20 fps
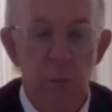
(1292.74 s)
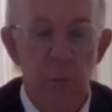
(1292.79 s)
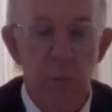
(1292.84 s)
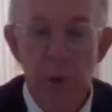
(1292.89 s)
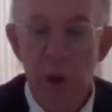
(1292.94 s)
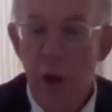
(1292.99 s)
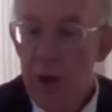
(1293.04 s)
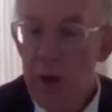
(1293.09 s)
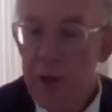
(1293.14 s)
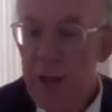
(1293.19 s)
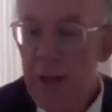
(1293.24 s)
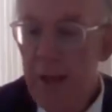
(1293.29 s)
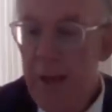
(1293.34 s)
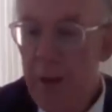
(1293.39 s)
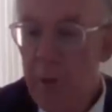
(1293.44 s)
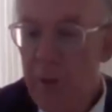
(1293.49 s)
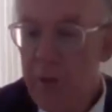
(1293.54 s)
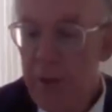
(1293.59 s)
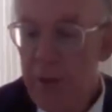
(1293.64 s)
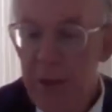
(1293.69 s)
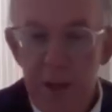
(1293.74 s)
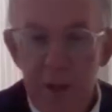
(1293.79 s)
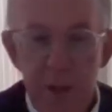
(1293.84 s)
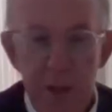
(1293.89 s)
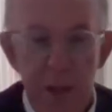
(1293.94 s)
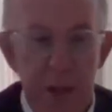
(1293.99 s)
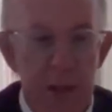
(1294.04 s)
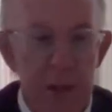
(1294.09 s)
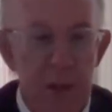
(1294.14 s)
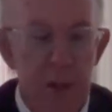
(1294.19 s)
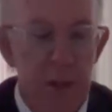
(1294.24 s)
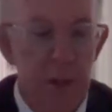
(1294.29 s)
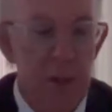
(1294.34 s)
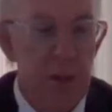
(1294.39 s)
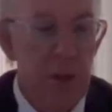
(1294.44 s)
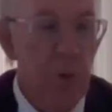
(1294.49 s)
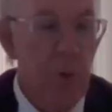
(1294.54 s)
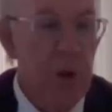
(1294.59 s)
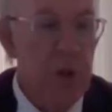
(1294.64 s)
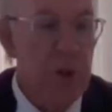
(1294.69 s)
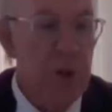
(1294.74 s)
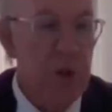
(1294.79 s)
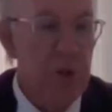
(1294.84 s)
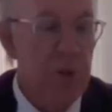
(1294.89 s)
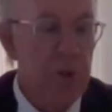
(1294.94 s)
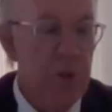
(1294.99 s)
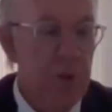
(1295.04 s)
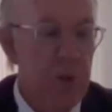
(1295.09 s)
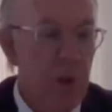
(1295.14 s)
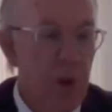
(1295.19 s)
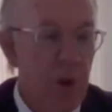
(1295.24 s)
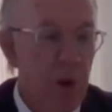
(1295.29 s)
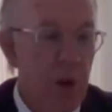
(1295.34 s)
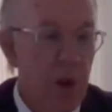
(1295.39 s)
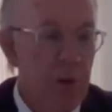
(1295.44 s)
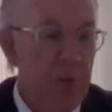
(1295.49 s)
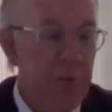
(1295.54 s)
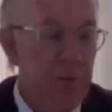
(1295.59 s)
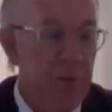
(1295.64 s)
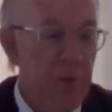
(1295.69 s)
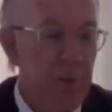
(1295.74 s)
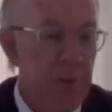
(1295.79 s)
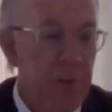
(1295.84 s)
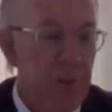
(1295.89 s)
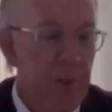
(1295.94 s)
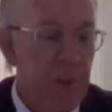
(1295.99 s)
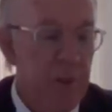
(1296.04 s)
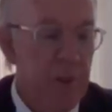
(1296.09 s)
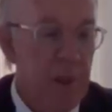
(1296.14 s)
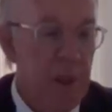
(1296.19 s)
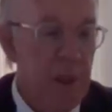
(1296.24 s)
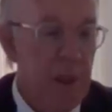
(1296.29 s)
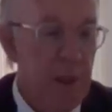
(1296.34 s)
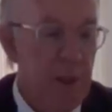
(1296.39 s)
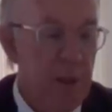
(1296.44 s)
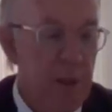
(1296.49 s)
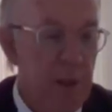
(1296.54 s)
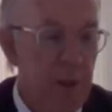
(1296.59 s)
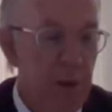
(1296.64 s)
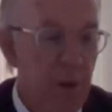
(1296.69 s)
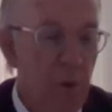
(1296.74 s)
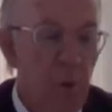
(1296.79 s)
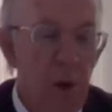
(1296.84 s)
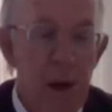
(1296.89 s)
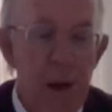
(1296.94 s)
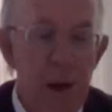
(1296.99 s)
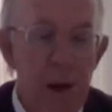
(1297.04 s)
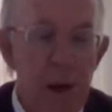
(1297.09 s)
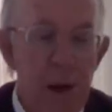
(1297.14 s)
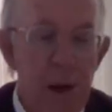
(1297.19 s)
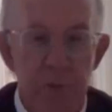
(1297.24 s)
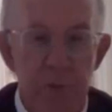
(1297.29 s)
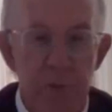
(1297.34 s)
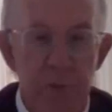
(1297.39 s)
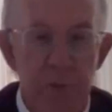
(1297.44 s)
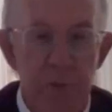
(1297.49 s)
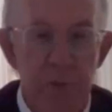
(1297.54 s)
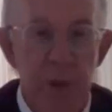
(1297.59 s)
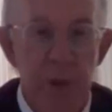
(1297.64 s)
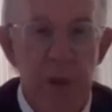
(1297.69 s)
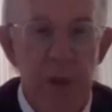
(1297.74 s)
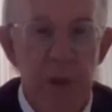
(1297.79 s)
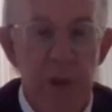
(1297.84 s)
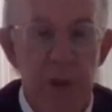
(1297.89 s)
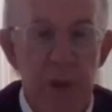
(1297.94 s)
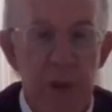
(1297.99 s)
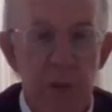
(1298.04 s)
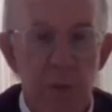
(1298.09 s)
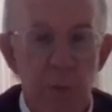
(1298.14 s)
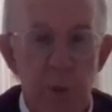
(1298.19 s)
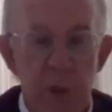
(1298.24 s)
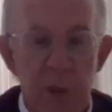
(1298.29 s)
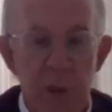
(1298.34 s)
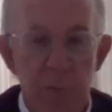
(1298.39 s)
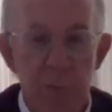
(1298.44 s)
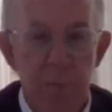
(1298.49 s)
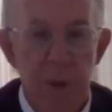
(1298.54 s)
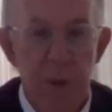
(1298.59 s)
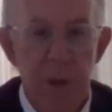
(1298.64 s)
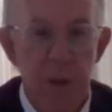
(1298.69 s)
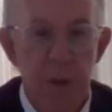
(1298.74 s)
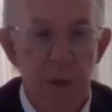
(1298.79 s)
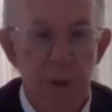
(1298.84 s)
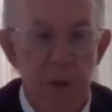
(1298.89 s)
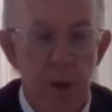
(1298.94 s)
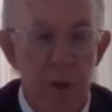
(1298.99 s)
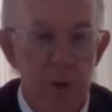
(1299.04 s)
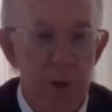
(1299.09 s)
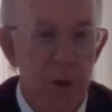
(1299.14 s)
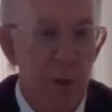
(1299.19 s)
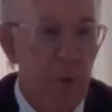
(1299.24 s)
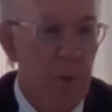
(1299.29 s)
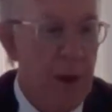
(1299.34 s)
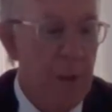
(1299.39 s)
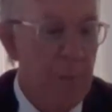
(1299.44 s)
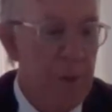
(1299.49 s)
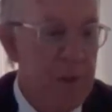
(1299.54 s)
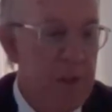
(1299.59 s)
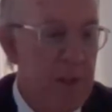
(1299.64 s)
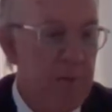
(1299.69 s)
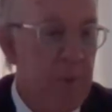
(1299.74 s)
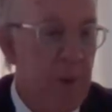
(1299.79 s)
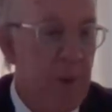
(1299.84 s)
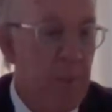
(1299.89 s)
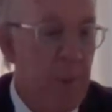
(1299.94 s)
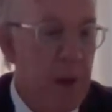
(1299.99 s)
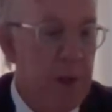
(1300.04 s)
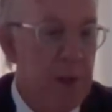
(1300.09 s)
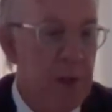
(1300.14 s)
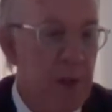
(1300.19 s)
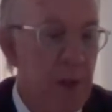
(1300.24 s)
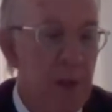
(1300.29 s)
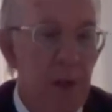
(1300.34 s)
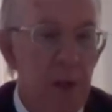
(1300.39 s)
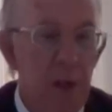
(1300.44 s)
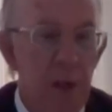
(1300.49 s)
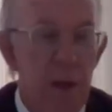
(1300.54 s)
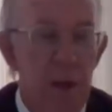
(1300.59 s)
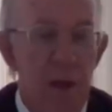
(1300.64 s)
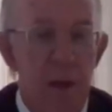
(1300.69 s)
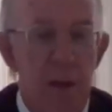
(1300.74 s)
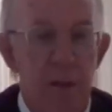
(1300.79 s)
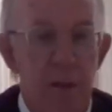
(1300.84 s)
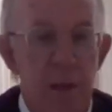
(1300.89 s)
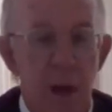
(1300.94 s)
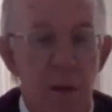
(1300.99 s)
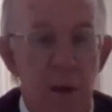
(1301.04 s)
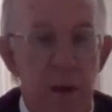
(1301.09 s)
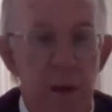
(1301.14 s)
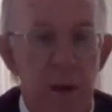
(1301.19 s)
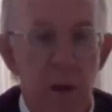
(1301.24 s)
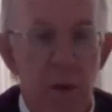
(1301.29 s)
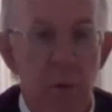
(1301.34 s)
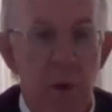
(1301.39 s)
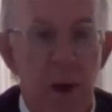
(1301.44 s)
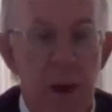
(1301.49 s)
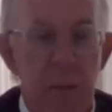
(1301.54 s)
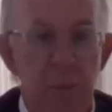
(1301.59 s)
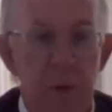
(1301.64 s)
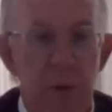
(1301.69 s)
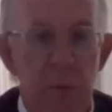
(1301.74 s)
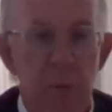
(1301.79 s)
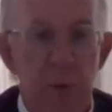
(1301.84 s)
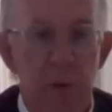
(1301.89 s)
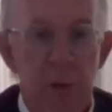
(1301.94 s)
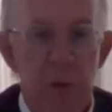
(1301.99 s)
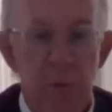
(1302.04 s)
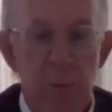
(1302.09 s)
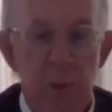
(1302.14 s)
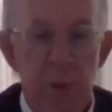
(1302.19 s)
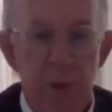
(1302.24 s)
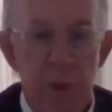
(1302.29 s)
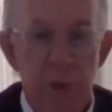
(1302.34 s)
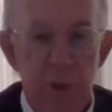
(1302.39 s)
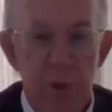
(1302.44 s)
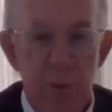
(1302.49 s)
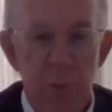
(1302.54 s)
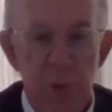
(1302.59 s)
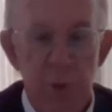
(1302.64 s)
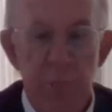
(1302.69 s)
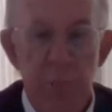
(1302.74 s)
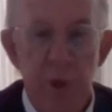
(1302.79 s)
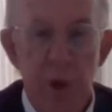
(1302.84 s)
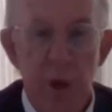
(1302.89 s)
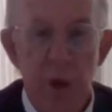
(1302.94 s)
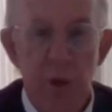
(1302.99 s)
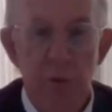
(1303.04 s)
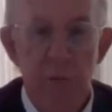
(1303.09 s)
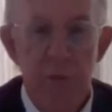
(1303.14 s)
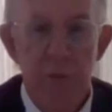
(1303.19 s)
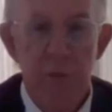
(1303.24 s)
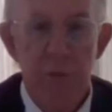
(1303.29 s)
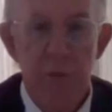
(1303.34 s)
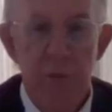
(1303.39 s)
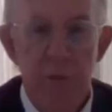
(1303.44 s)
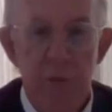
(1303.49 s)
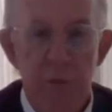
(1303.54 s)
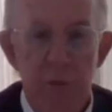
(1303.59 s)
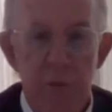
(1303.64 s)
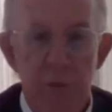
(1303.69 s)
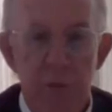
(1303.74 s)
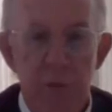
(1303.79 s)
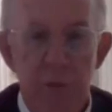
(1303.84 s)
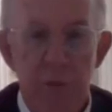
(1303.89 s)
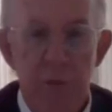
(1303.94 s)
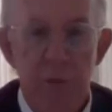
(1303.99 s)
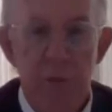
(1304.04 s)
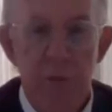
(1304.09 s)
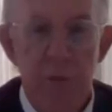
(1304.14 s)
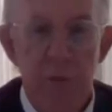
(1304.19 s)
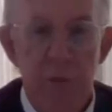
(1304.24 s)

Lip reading: we are dealing with an interdict. The question of the requirements for an interdict, we submit that those requirements have been met. The only requirement which behoves some